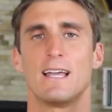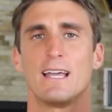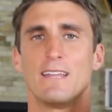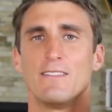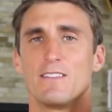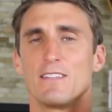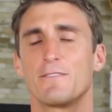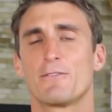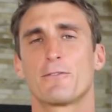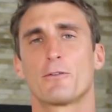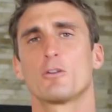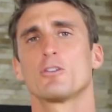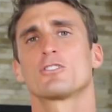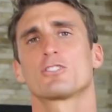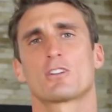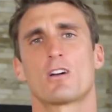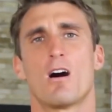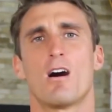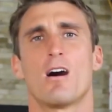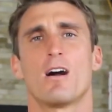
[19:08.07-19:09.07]
And the
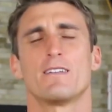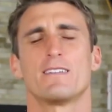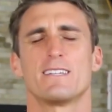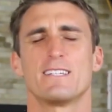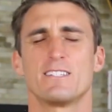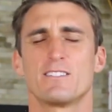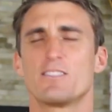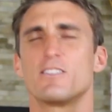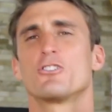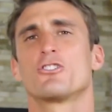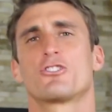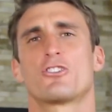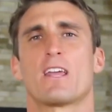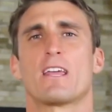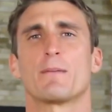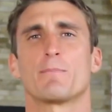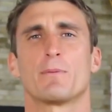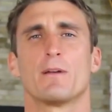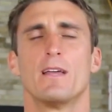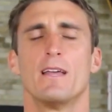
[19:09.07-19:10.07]
first con is the
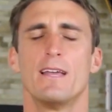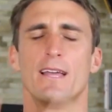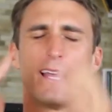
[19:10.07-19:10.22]
shape.